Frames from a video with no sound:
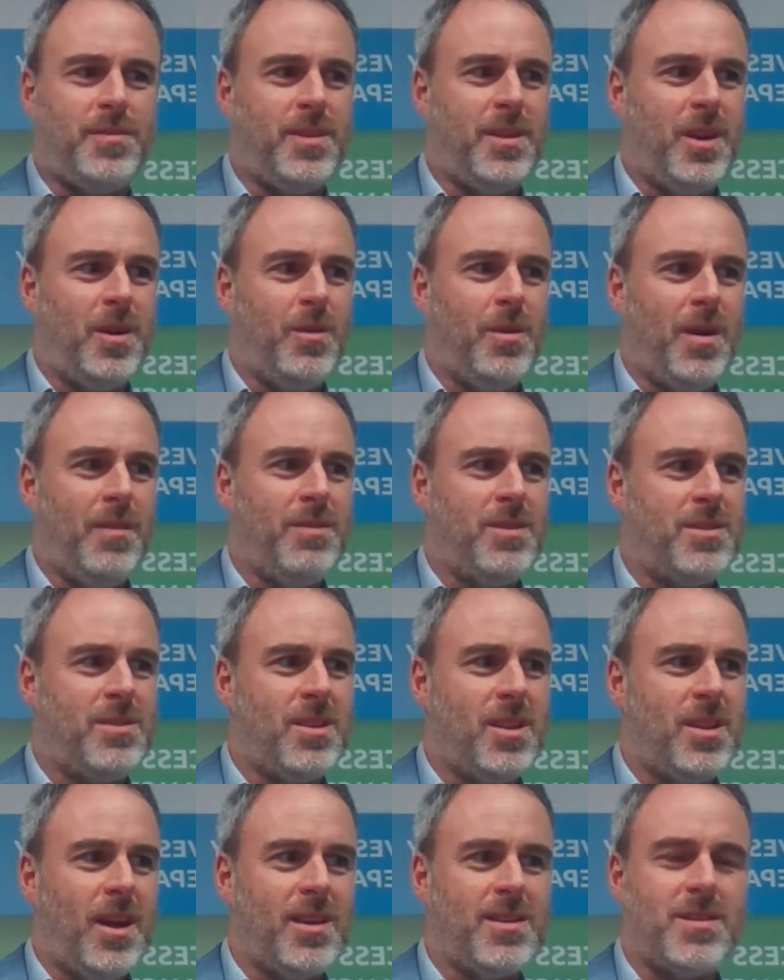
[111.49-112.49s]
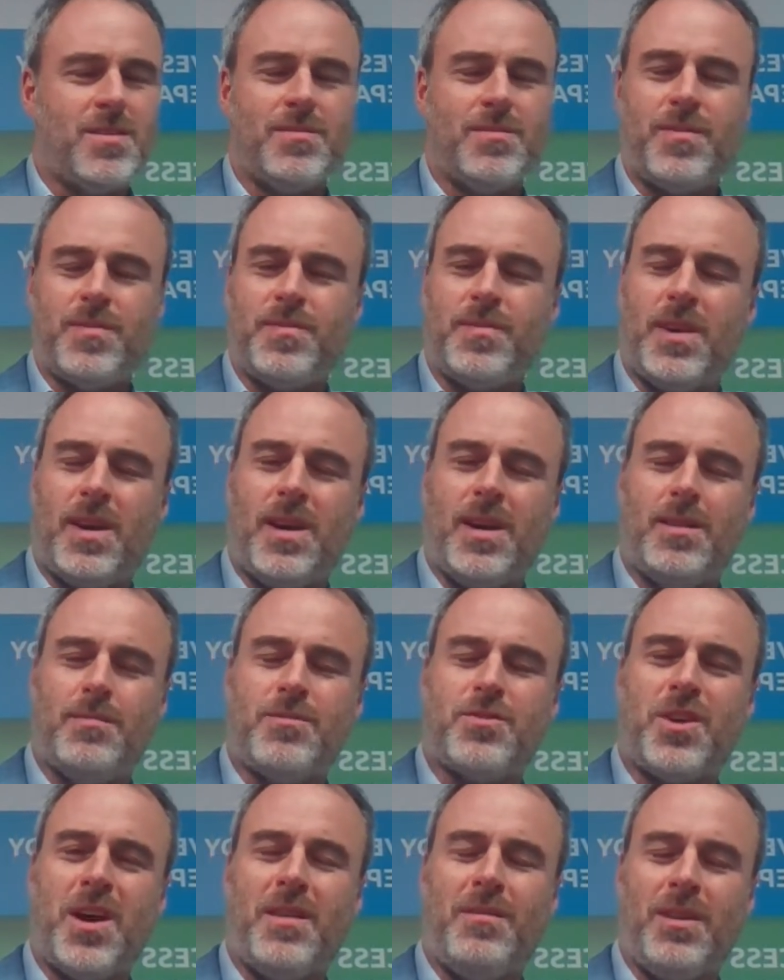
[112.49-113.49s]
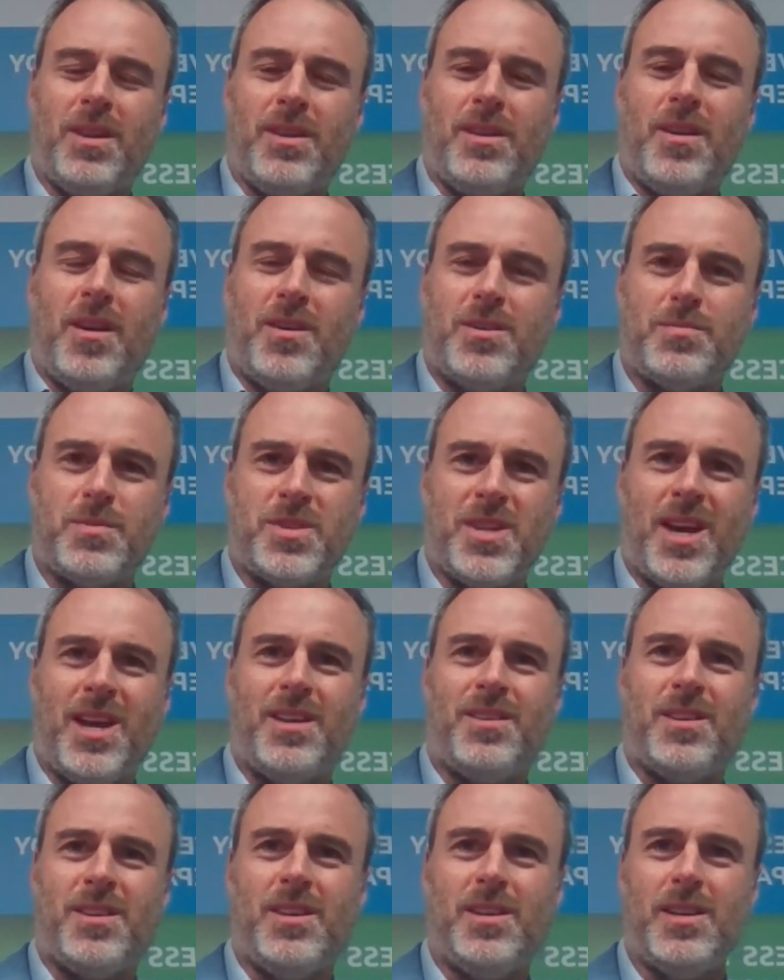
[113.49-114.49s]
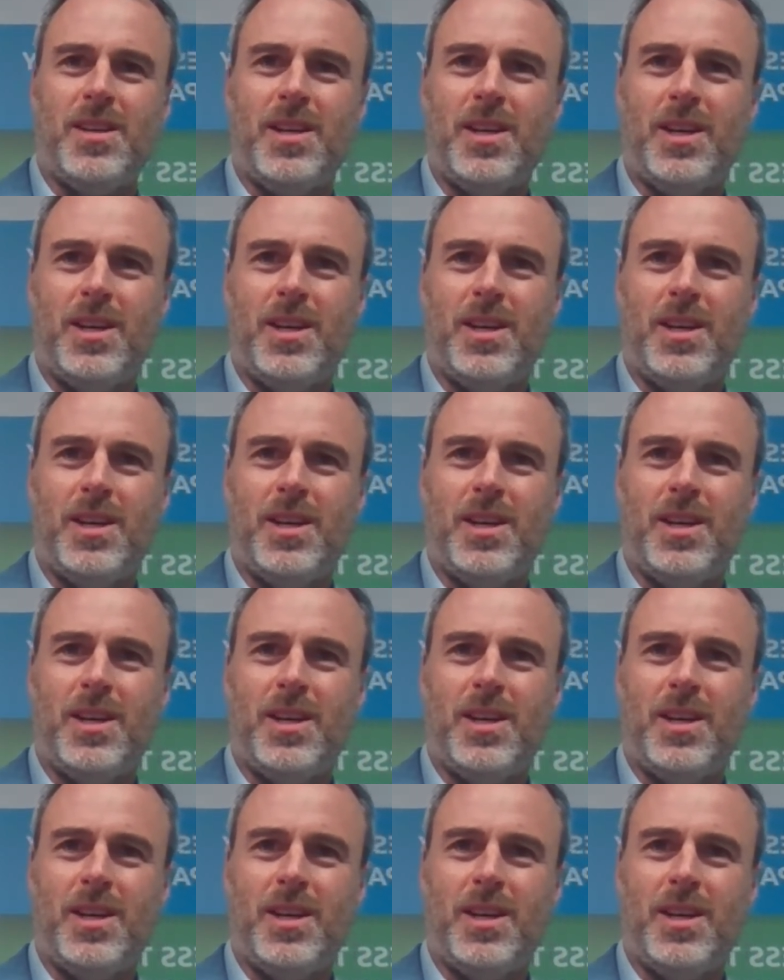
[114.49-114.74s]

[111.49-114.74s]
obviously the likes of travel and hospitality.